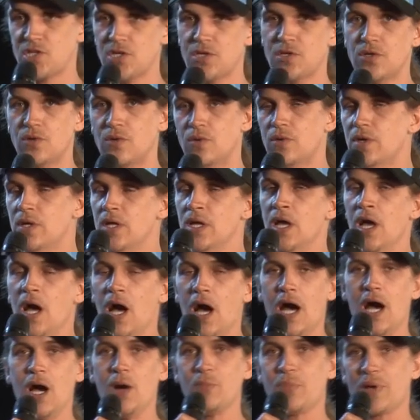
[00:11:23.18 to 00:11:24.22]
you.
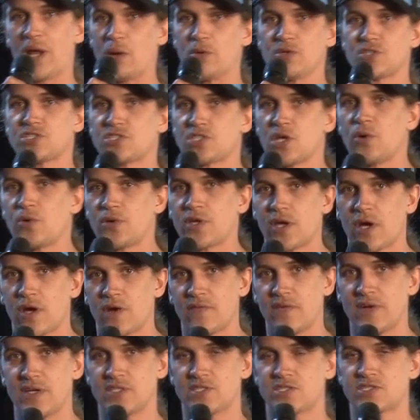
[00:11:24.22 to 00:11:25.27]
Um, but I was so
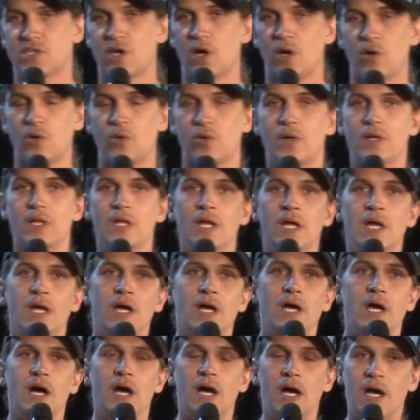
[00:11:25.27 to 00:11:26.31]
nervous. So
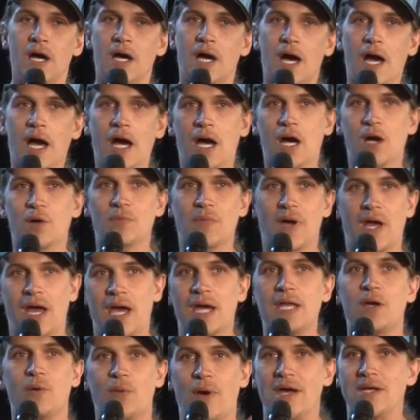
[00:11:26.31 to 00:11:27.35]
um,
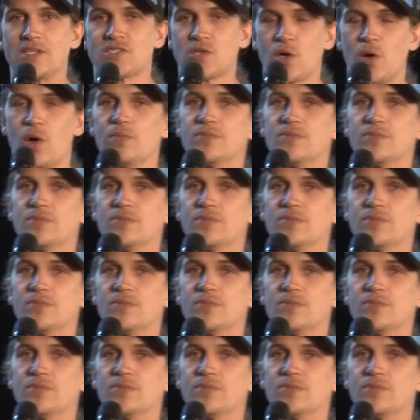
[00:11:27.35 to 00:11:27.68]
anyway, so